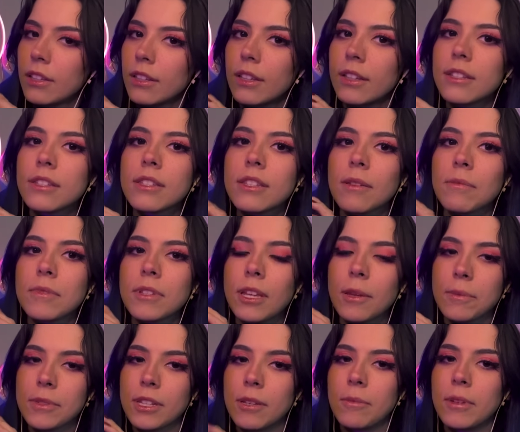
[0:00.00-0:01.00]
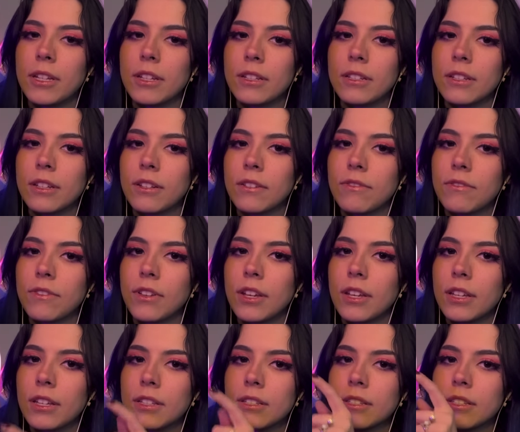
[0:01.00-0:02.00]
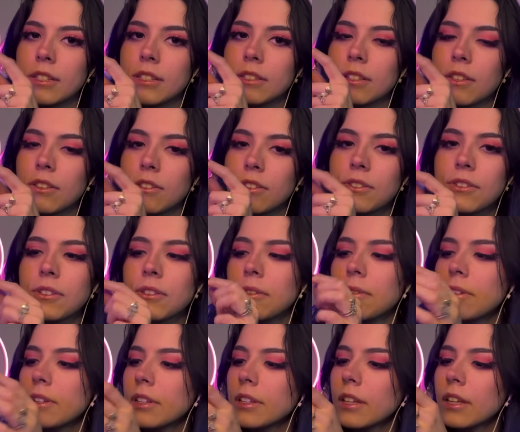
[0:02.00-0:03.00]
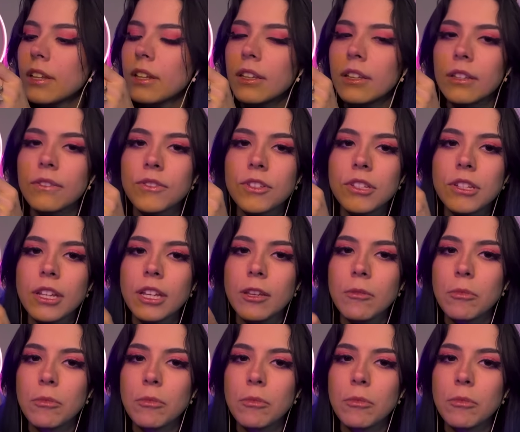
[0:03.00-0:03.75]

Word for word: And sometimes I might identify as these other two on any given day,